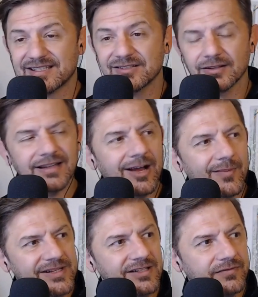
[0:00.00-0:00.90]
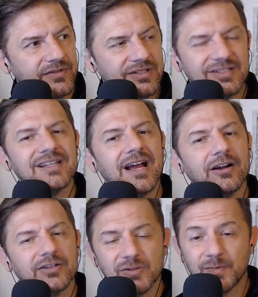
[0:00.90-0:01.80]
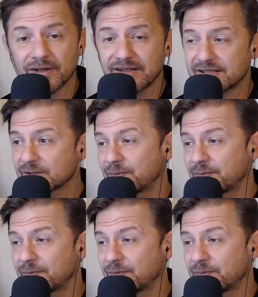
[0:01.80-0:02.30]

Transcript: still allow myself to desire experiences,